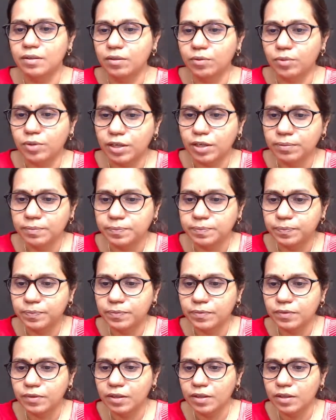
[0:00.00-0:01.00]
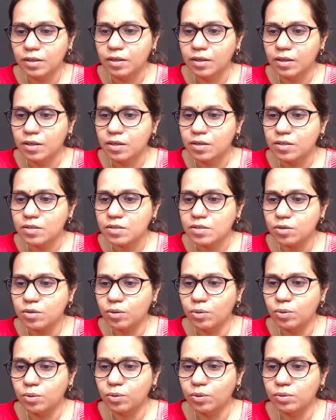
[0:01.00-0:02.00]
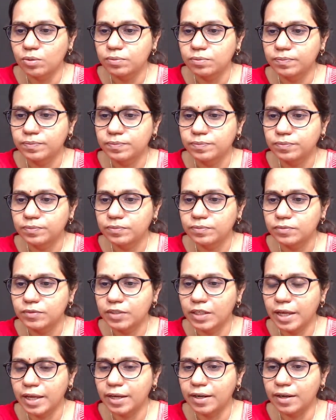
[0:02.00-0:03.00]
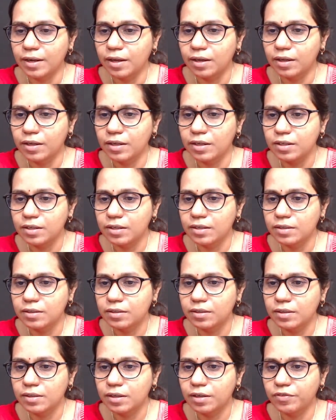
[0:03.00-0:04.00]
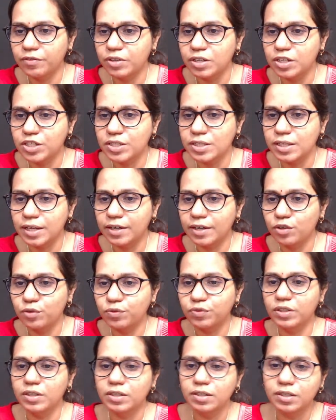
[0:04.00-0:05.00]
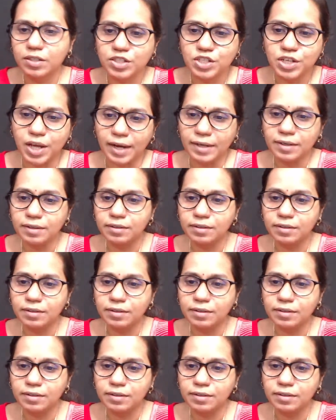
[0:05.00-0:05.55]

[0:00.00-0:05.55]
Okay, so again, I have reached the end of the chat.